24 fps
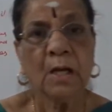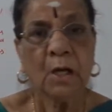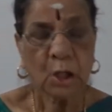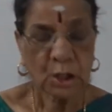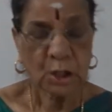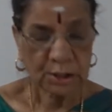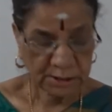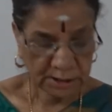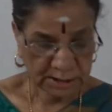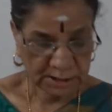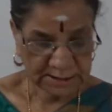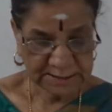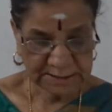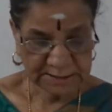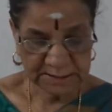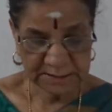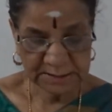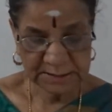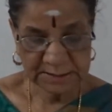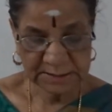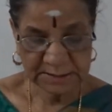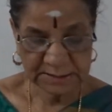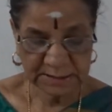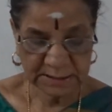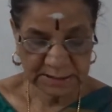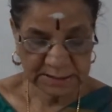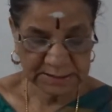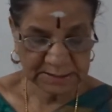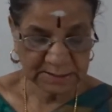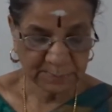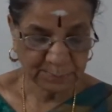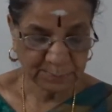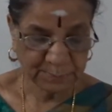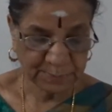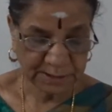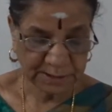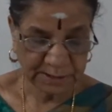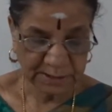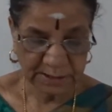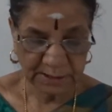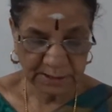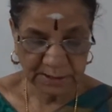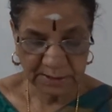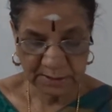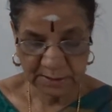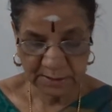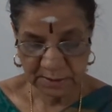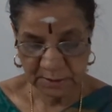Adolescence is a
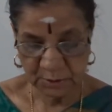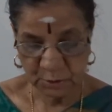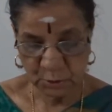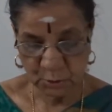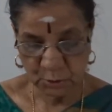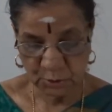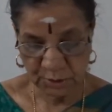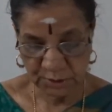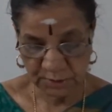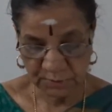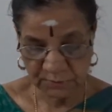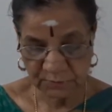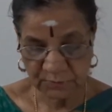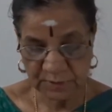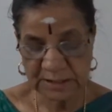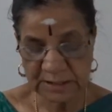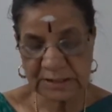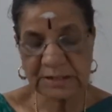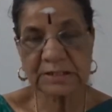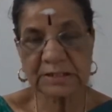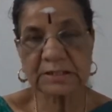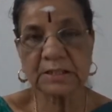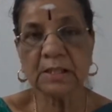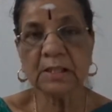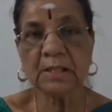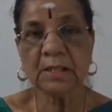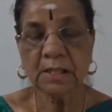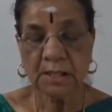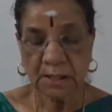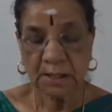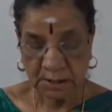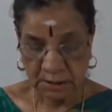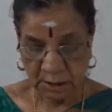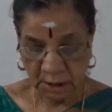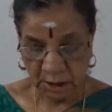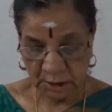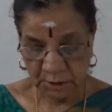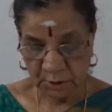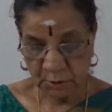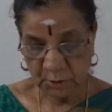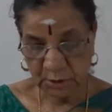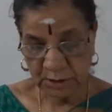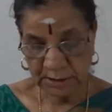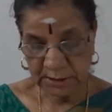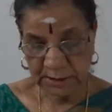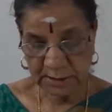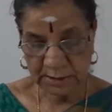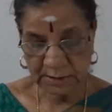period during which not
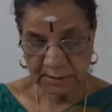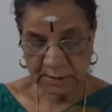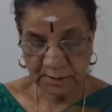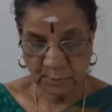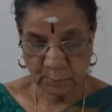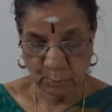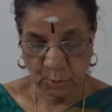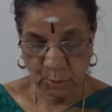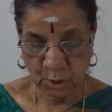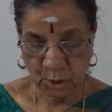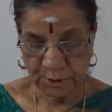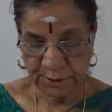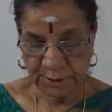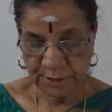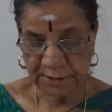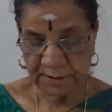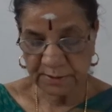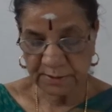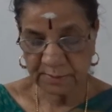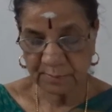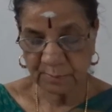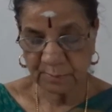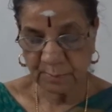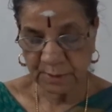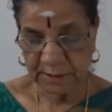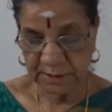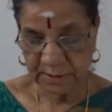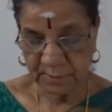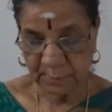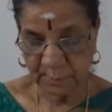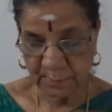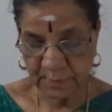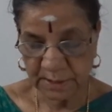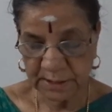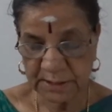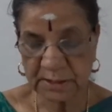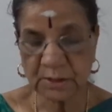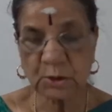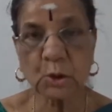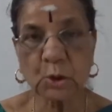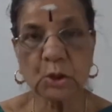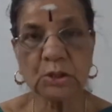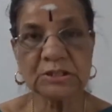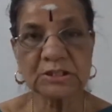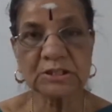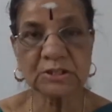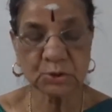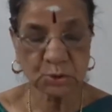only the body but the mind
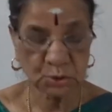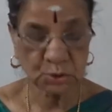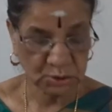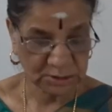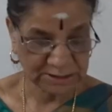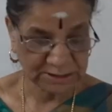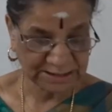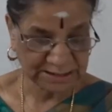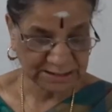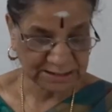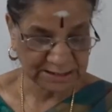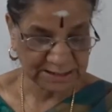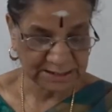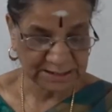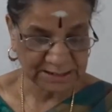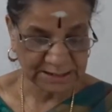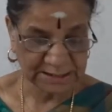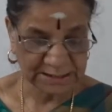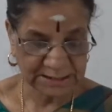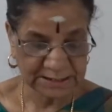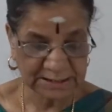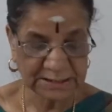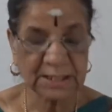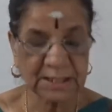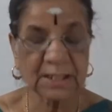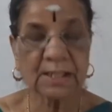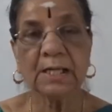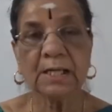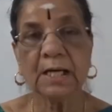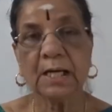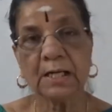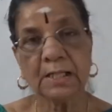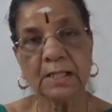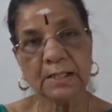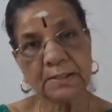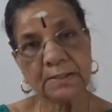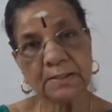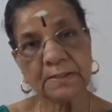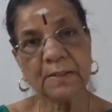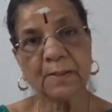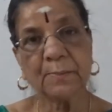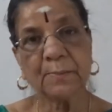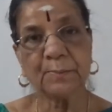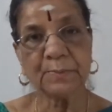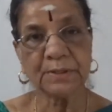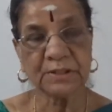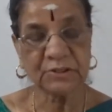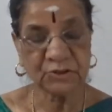also changes and
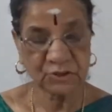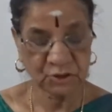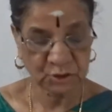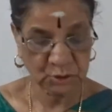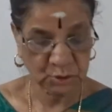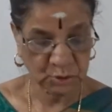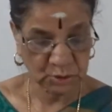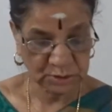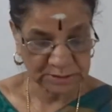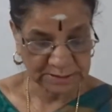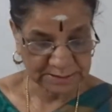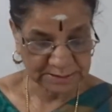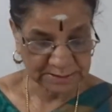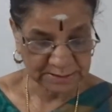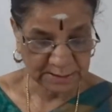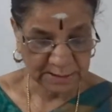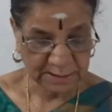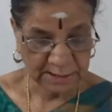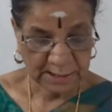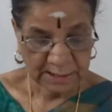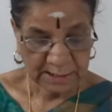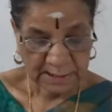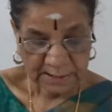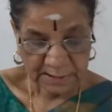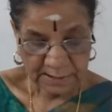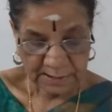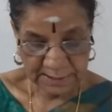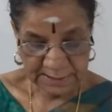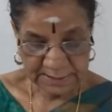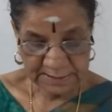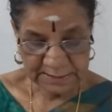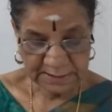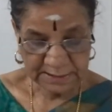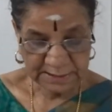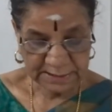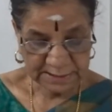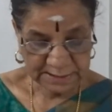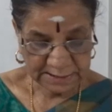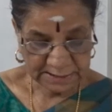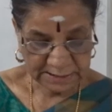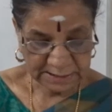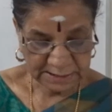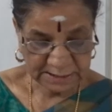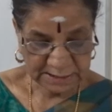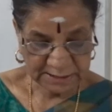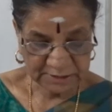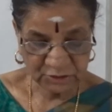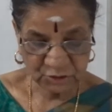matures. There is an
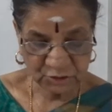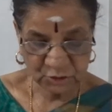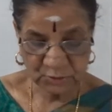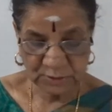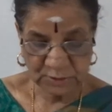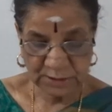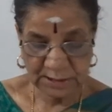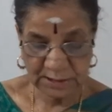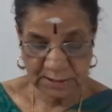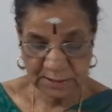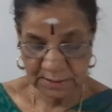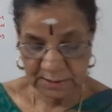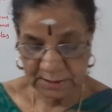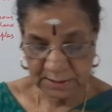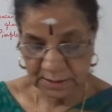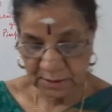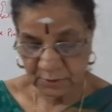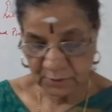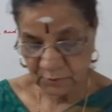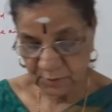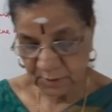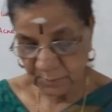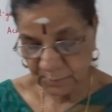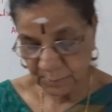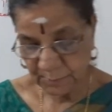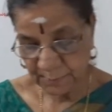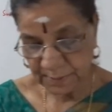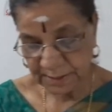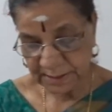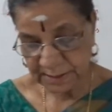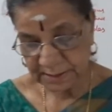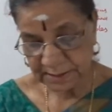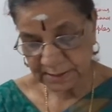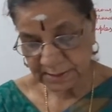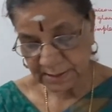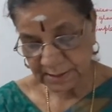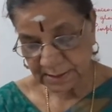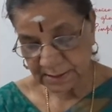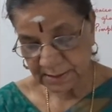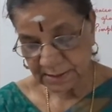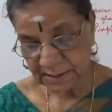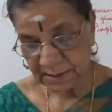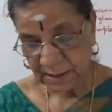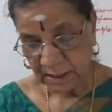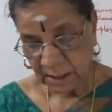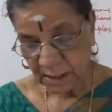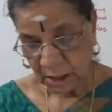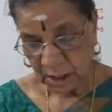intellectual development and
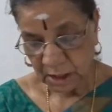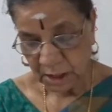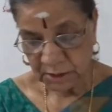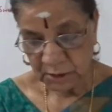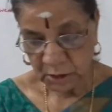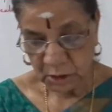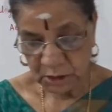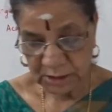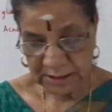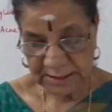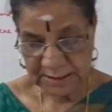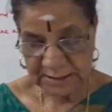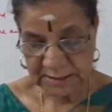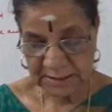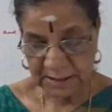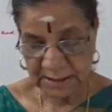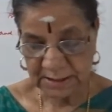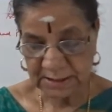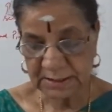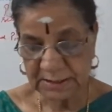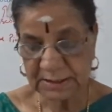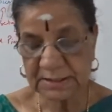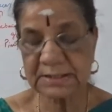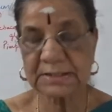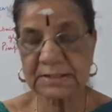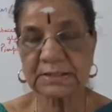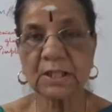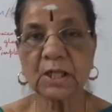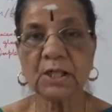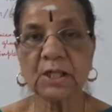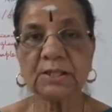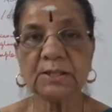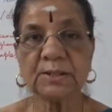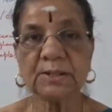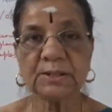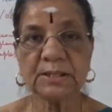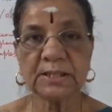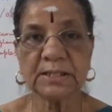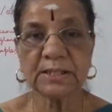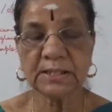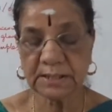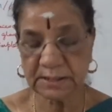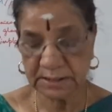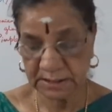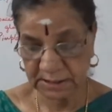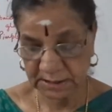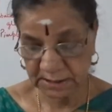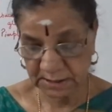adolescents start
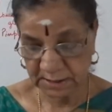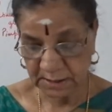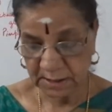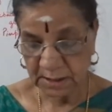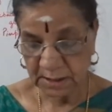thinking